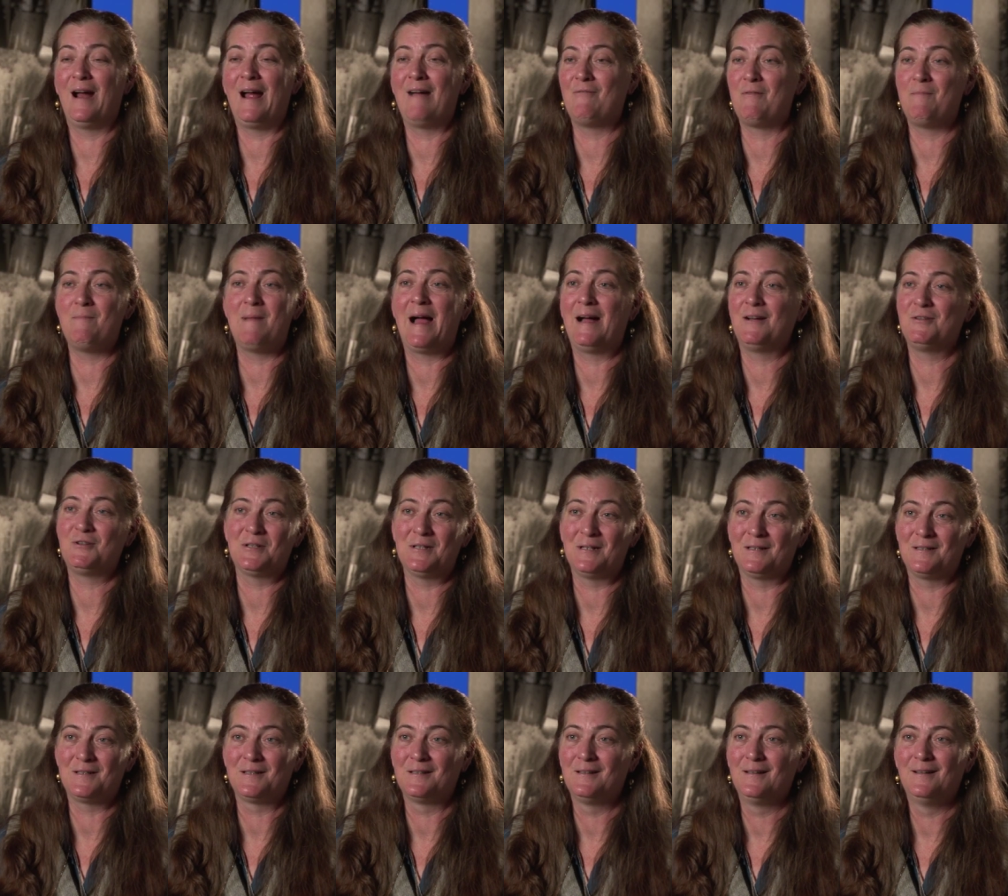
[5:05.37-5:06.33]
have
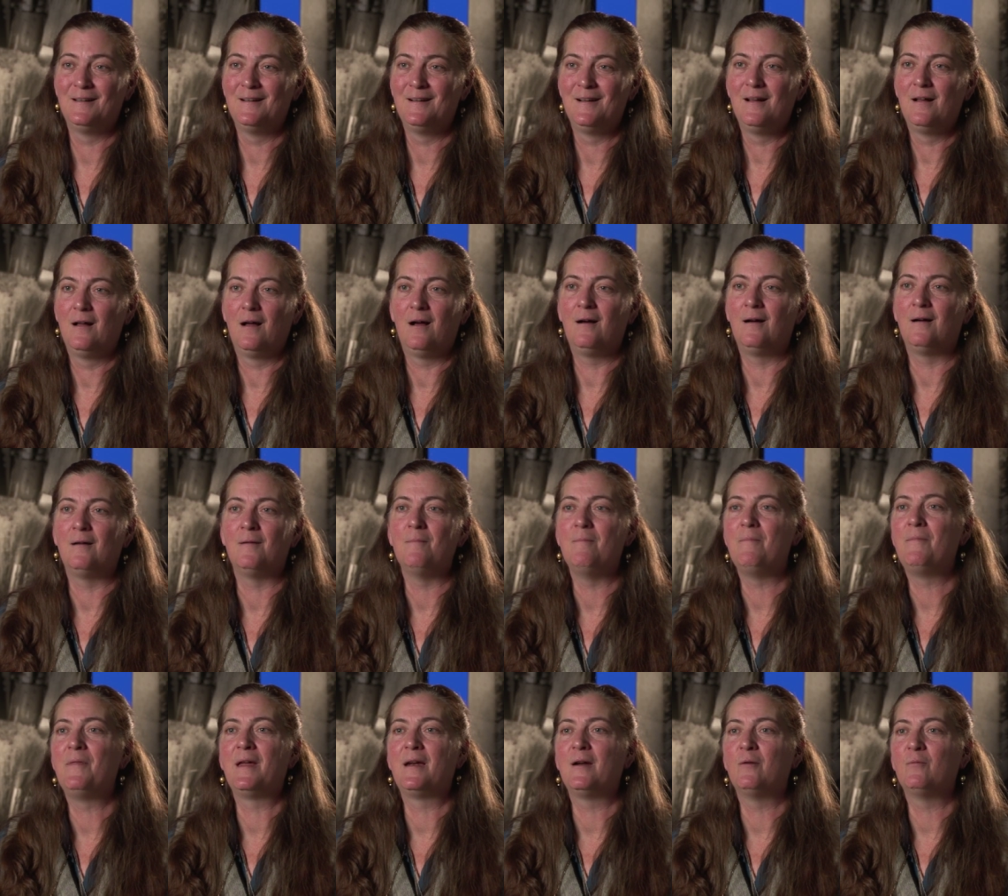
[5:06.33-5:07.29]
imagined
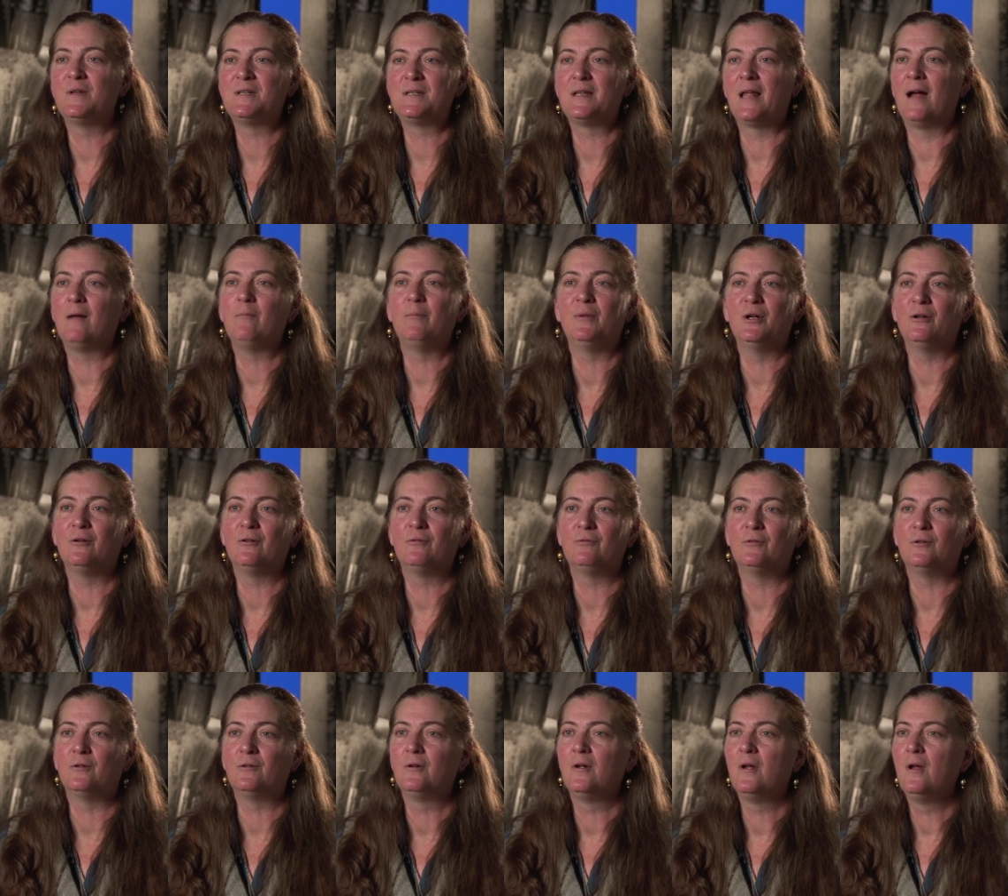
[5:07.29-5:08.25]
um, that it was that
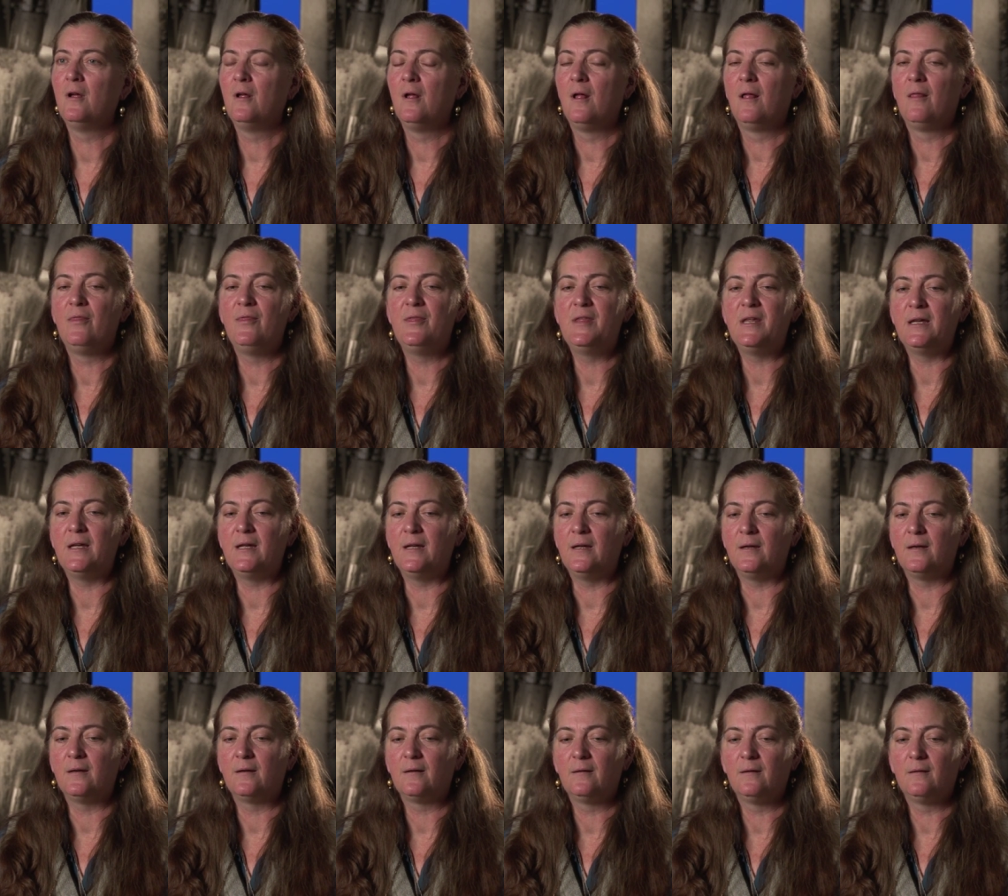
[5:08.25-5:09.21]
beautiful.
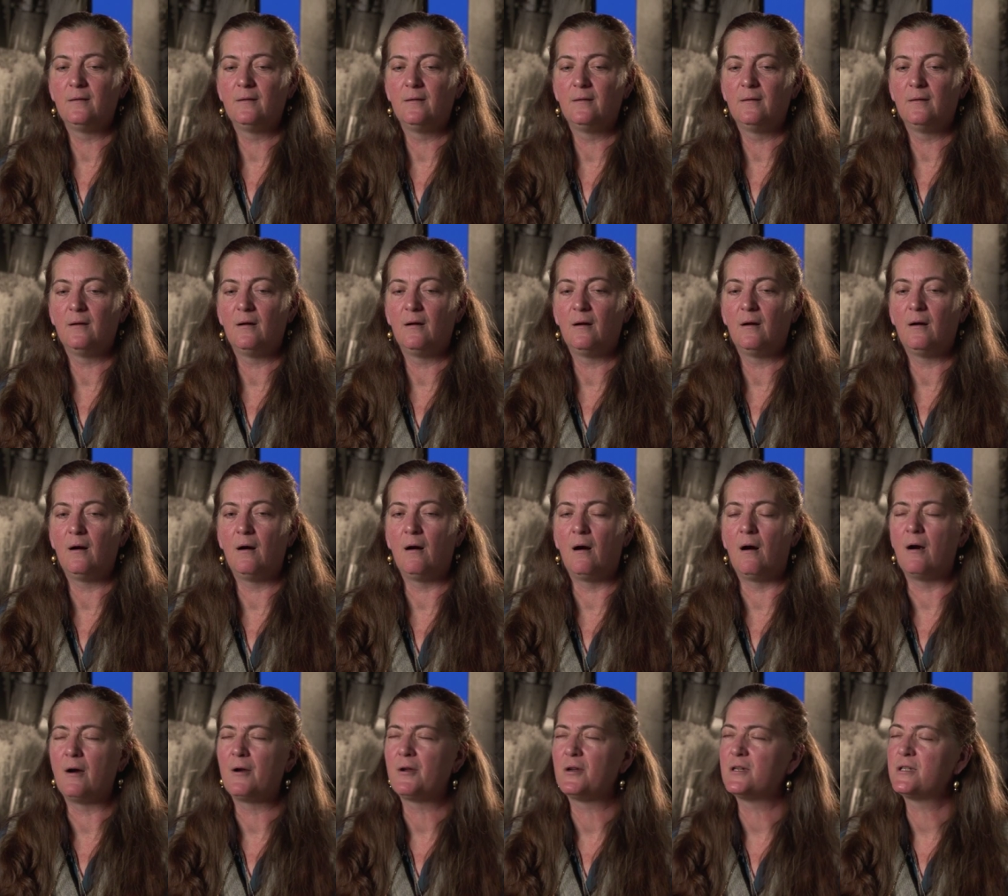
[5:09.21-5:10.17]
The
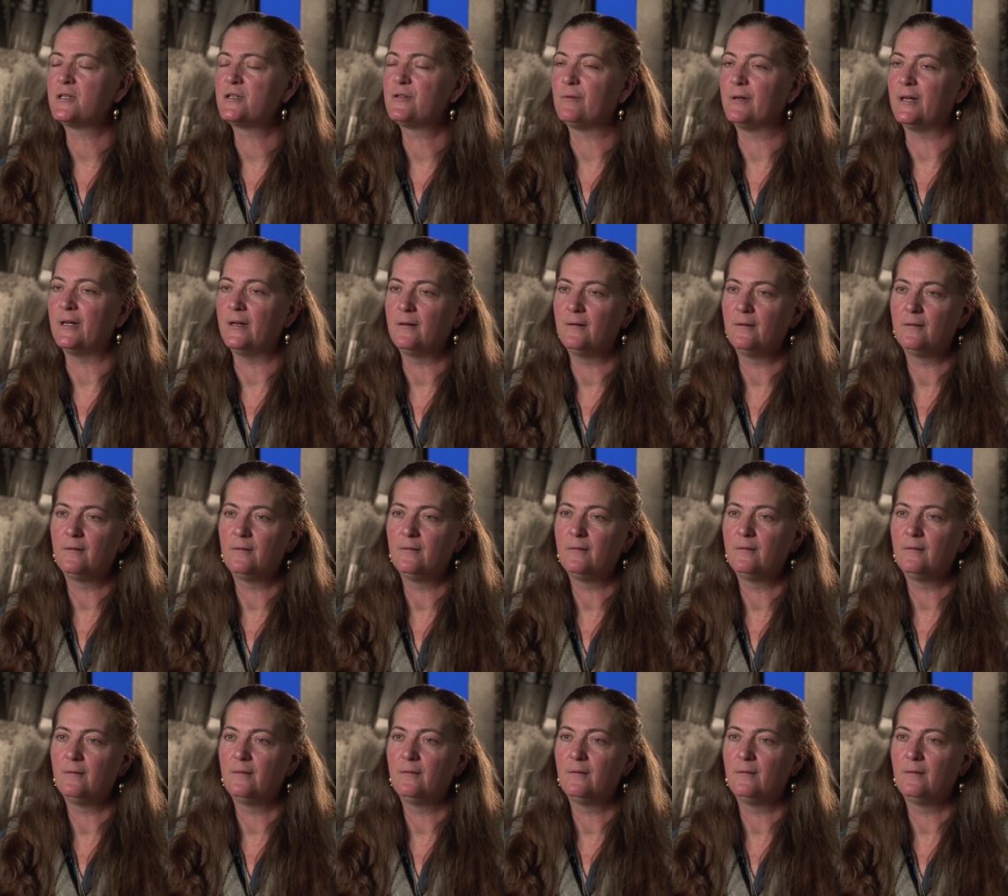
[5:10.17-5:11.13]
artistry
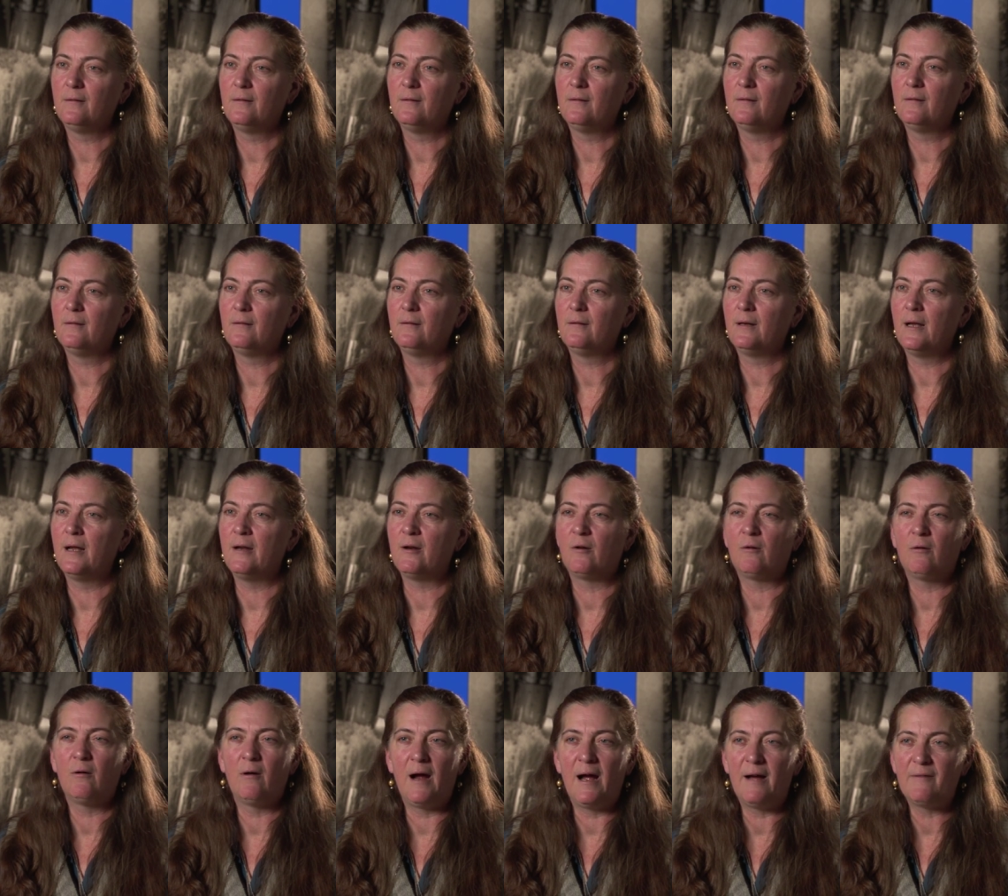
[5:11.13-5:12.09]
and
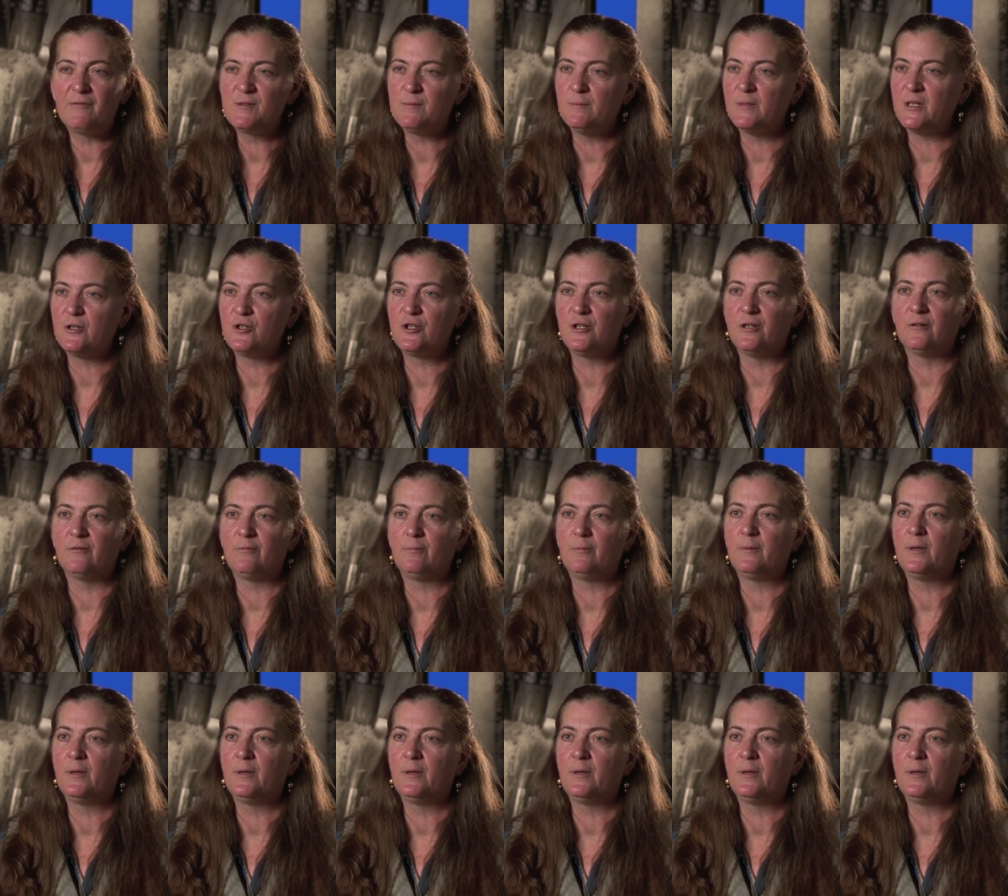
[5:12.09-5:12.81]
craftsmanship